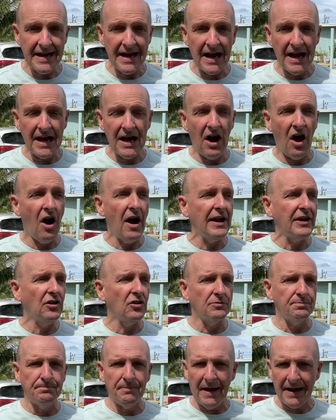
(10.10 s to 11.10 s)
I
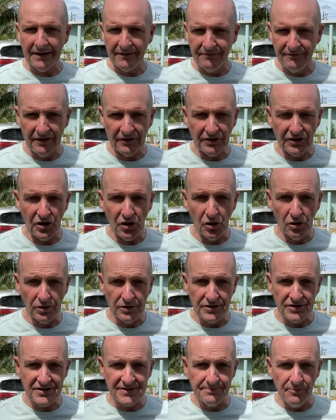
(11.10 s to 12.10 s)
got back very early
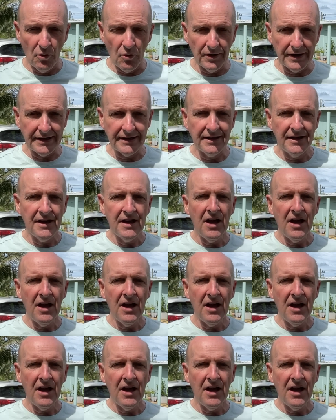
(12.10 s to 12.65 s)
this morning,